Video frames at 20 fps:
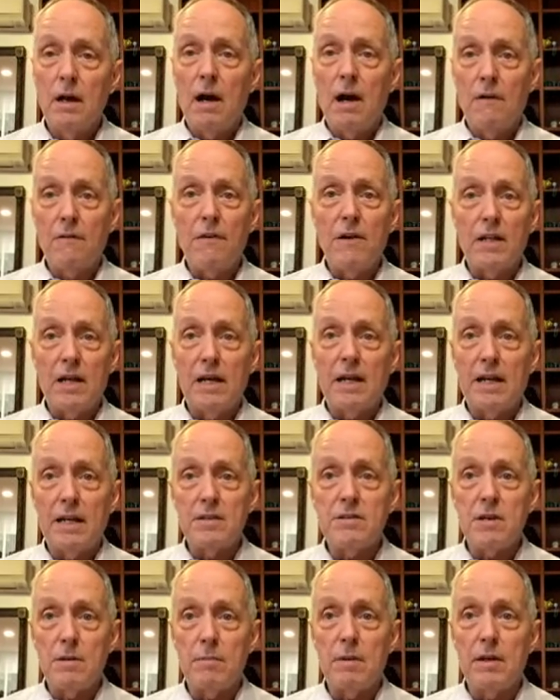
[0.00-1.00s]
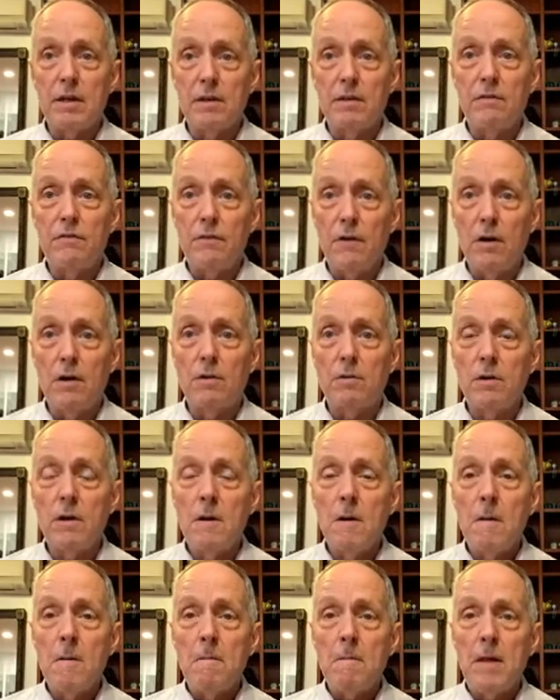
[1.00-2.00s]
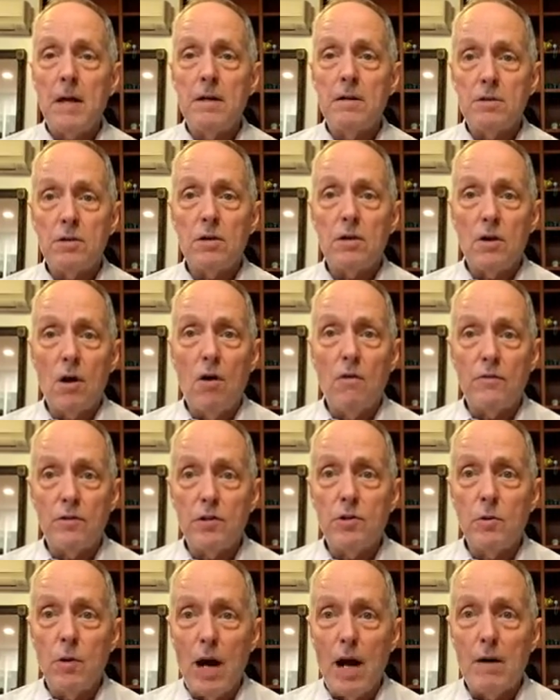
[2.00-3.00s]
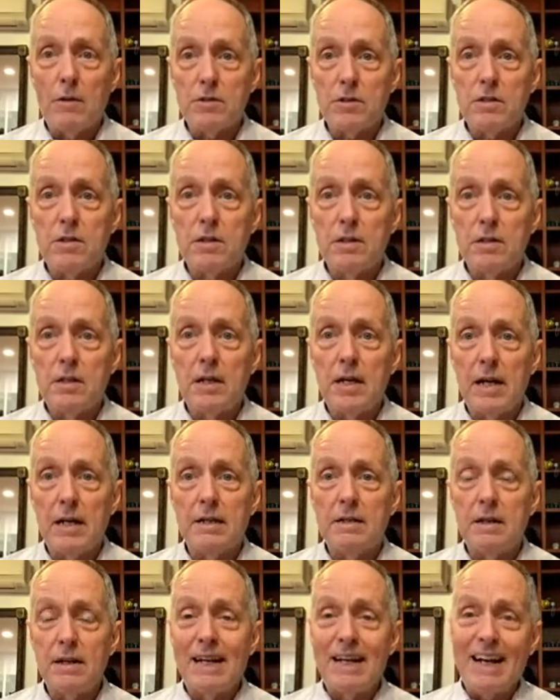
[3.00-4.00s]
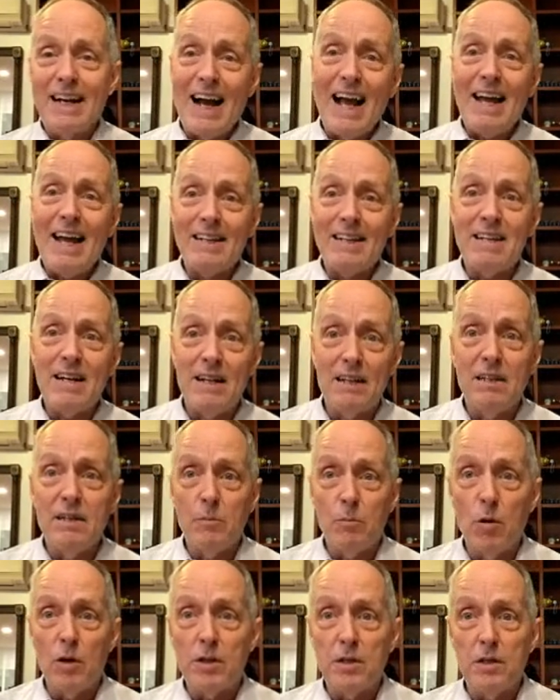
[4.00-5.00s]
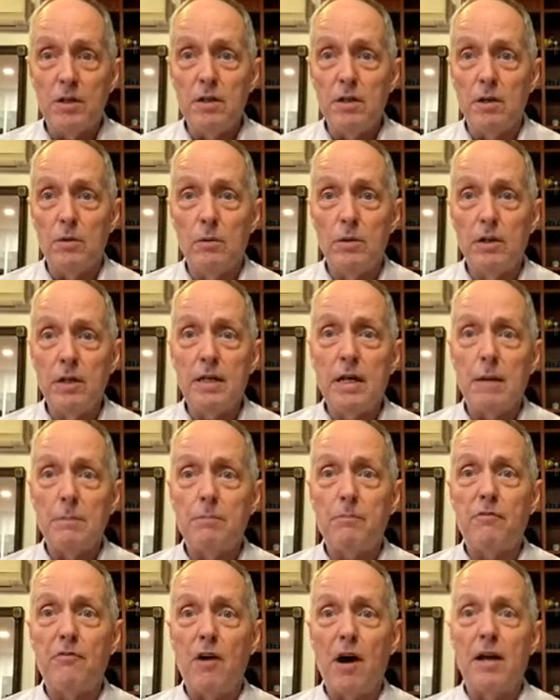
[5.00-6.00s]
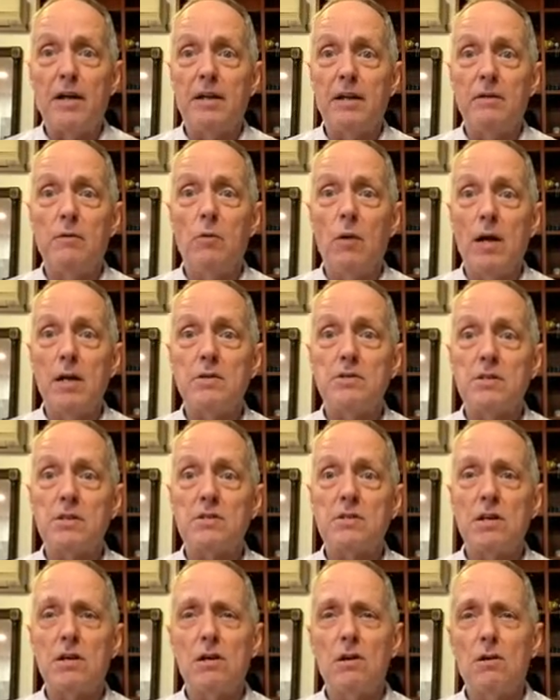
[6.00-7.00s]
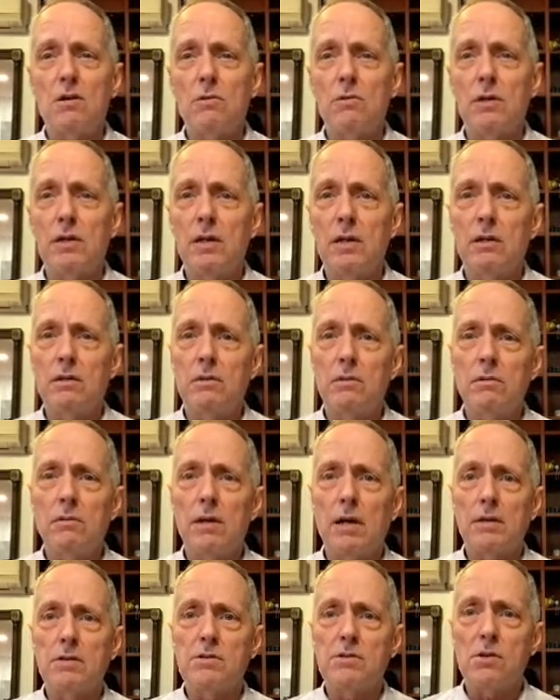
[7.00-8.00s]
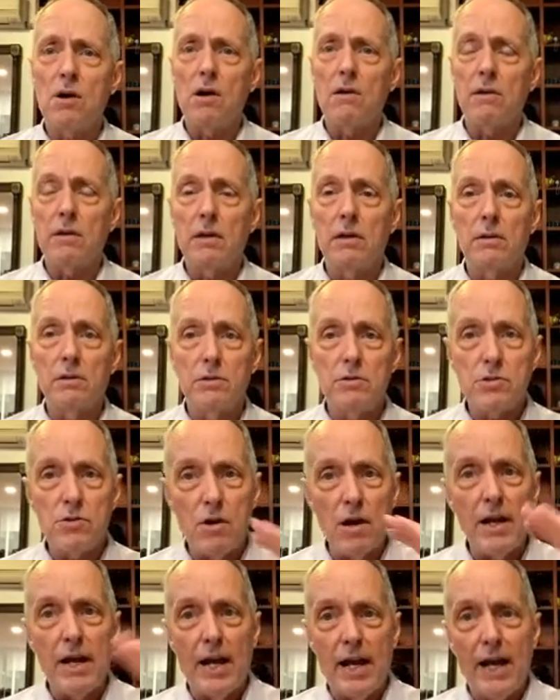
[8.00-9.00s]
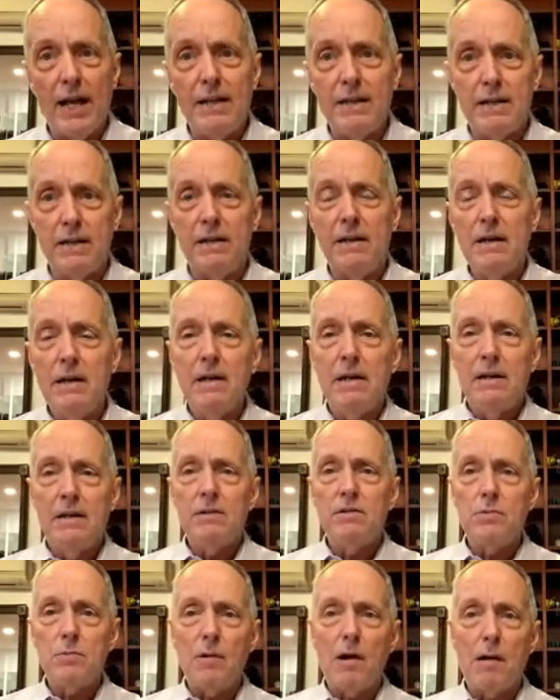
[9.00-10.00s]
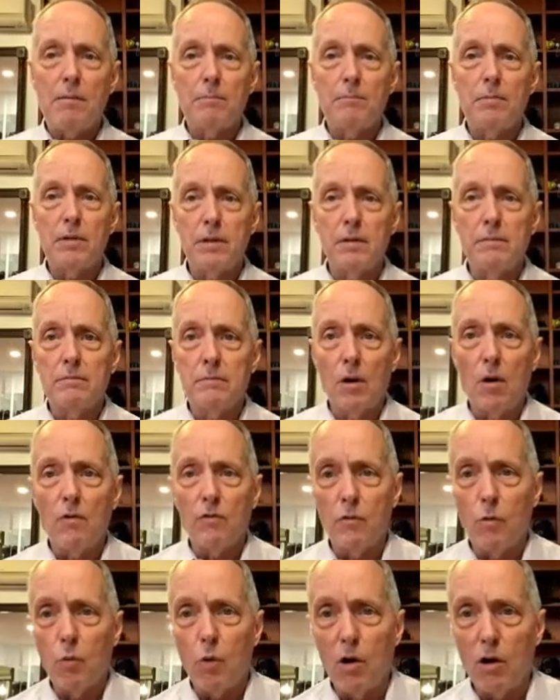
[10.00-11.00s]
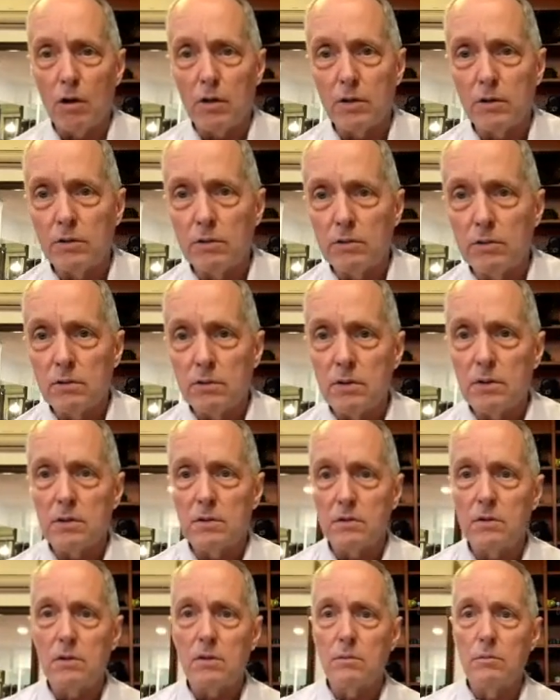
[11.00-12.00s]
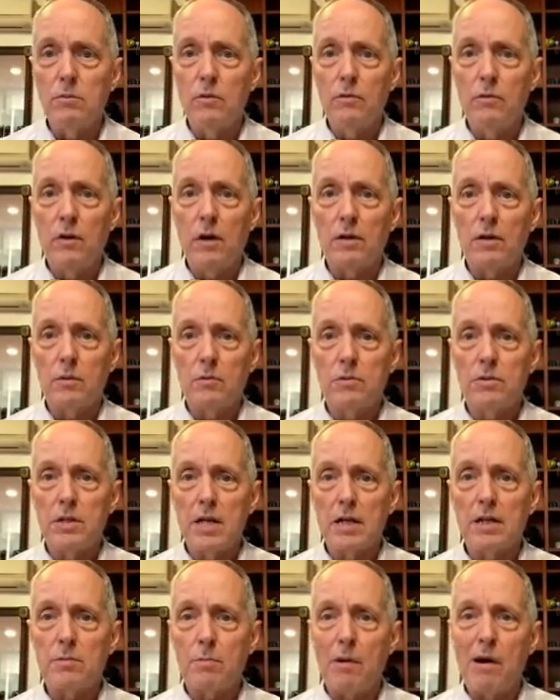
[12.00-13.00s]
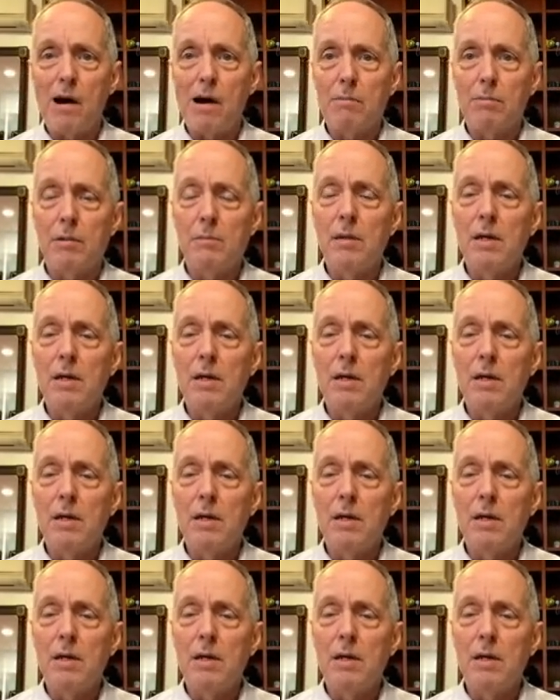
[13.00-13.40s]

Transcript: finally had to get somebody on the phone, and it took over 2 hours to get it done. And I had to tell him what to do. He kept finding ways to say, oh, we can't do that. Sorry. You know, he's trying to end it. He's probably overworked and just looking to move on to his next problem.